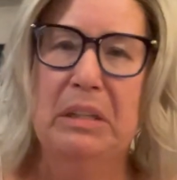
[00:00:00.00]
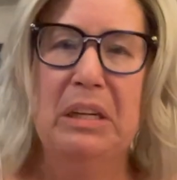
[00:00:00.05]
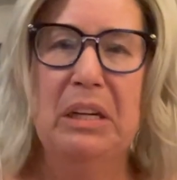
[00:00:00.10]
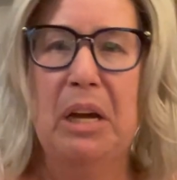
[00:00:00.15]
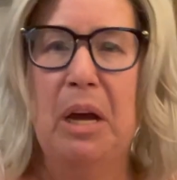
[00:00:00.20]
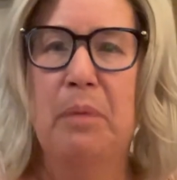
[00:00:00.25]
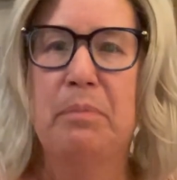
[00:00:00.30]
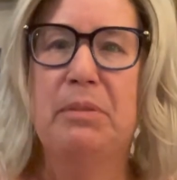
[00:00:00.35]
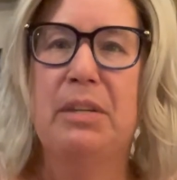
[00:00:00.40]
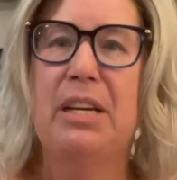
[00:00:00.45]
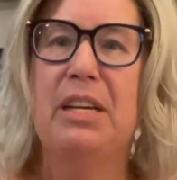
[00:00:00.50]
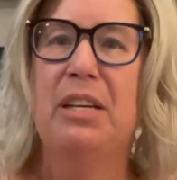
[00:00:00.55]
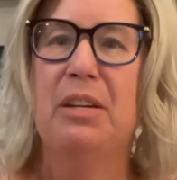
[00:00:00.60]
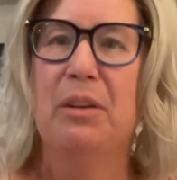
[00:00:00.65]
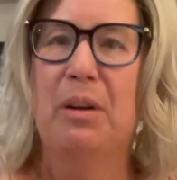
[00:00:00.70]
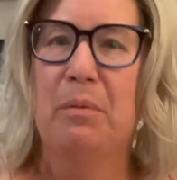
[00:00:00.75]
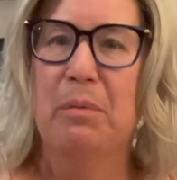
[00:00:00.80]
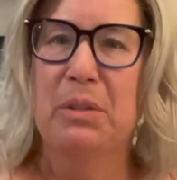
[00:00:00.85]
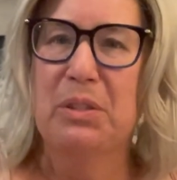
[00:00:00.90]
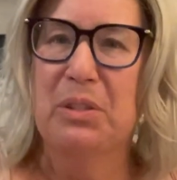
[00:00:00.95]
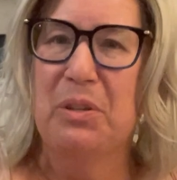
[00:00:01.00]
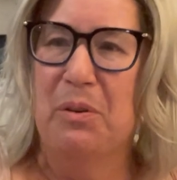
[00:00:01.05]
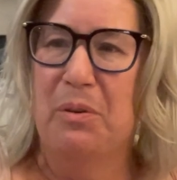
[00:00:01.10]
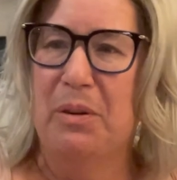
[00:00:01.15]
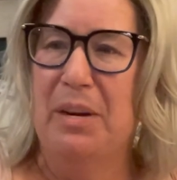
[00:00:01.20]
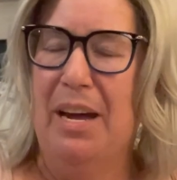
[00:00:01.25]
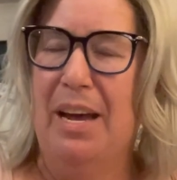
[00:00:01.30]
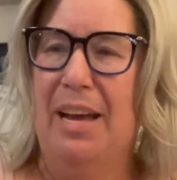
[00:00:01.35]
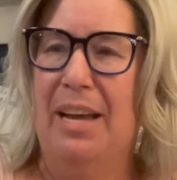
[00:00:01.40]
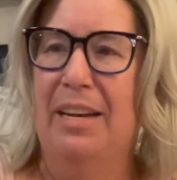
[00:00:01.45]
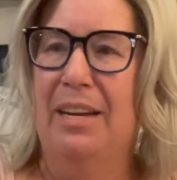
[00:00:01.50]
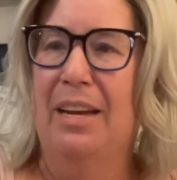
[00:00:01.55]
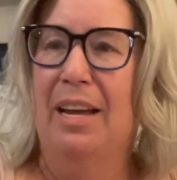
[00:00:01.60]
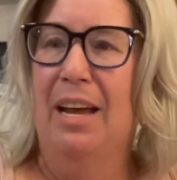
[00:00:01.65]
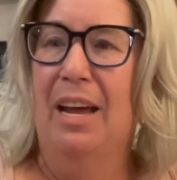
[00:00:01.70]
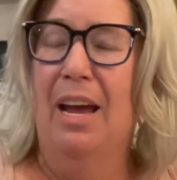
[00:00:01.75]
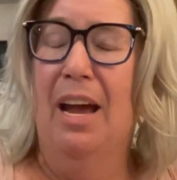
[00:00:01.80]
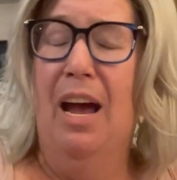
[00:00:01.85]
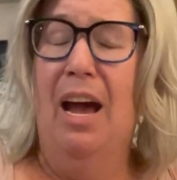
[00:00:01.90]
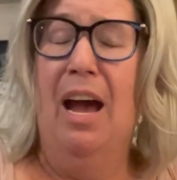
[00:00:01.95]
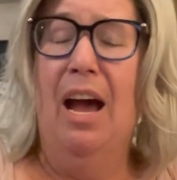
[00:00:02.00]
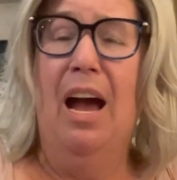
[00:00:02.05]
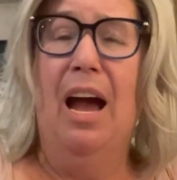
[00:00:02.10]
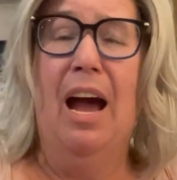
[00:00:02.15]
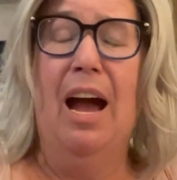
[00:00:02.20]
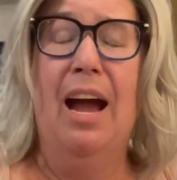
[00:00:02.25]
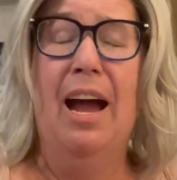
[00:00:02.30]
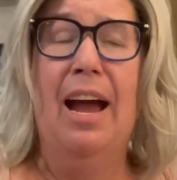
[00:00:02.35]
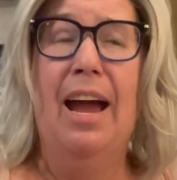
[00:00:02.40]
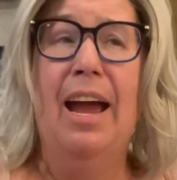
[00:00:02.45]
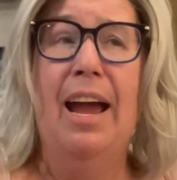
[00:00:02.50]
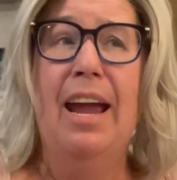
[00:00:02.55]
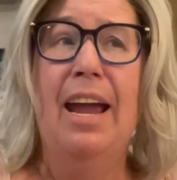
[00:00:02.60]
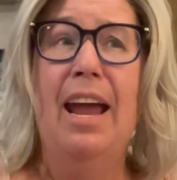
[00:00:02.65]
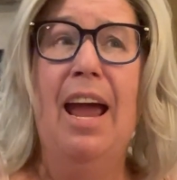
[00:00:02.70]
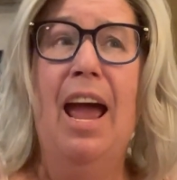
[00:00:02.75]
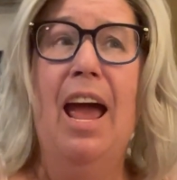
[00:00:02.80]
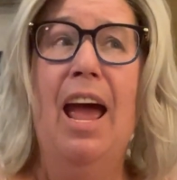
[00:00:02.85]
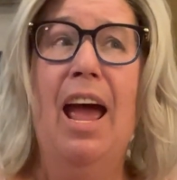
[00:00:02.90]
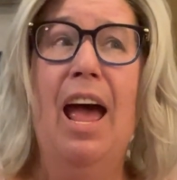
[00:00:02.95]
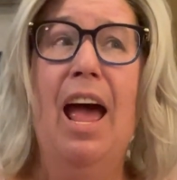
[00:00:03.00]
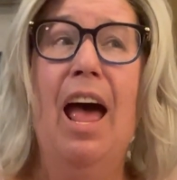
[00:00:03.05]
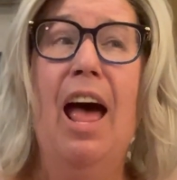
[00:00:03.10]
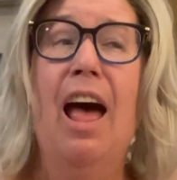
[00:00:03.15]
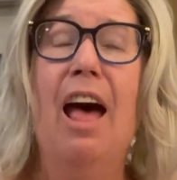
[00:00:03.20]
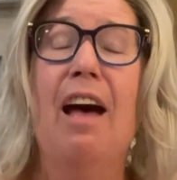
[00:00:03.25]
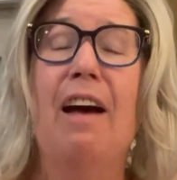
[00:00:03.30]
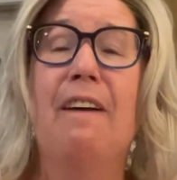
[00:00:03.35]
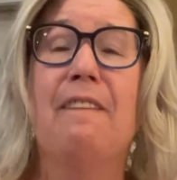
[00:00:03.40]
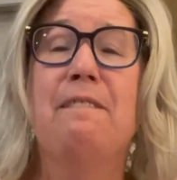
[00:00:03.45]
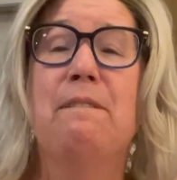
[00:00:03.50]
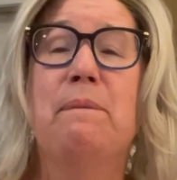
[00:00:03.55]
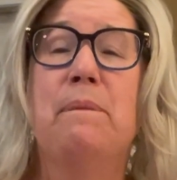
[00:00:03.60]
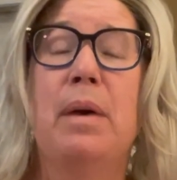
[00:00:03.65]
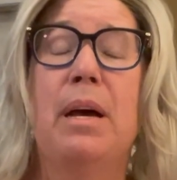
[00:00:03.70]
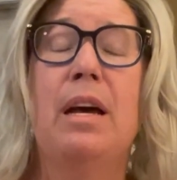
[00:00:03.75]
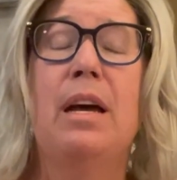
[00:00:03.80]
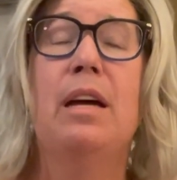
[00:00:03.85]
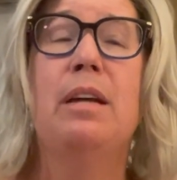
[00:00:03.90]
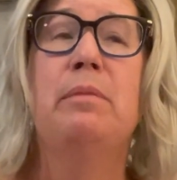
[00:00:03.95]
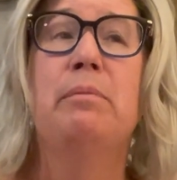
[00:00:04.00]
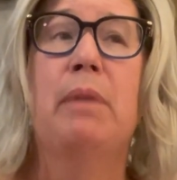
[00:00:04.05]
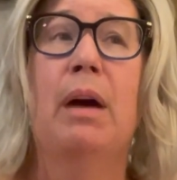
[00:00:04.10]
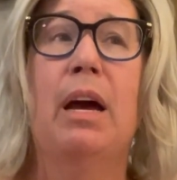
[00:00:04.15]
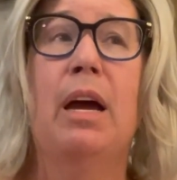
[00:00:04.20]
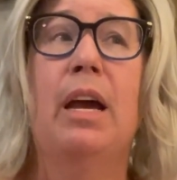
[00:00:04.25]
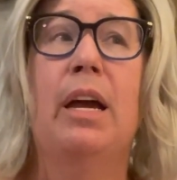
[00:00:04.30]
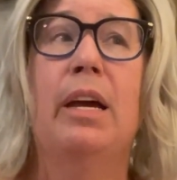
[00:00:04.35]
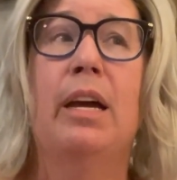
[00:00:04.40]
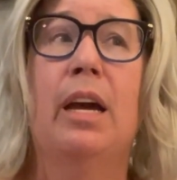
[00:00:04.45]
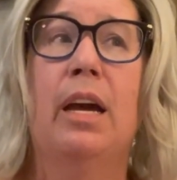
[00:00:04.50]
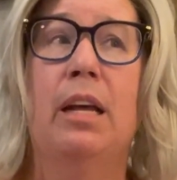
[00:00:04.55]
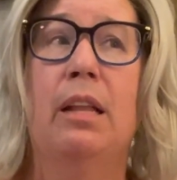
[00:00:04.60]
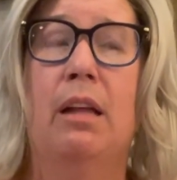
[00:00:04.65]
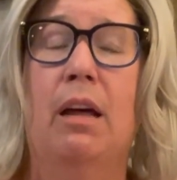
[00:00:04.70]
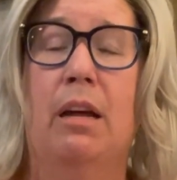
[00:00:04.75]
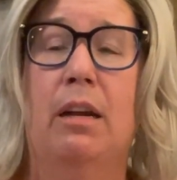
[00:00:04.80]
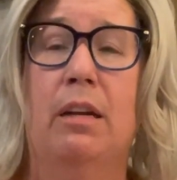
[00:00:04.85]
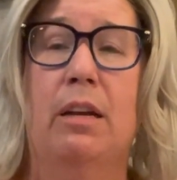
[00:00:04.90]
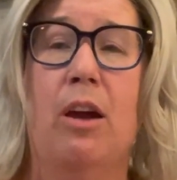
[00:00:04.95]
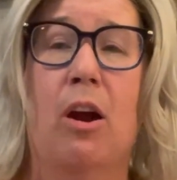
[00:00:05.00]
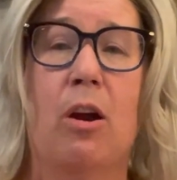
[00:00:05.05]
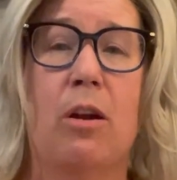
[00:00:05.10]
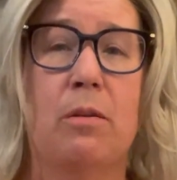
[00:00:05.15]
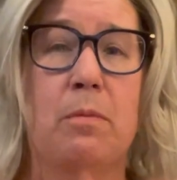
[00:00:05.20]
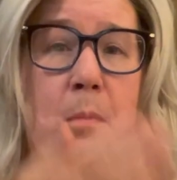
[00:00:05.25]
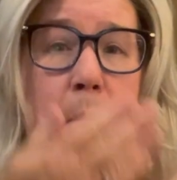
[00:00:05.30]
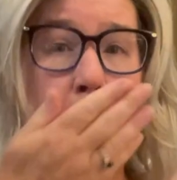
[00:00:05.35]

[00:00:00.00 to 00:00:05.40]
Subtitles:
update you on what's going on. I have been buying a lot of yarn.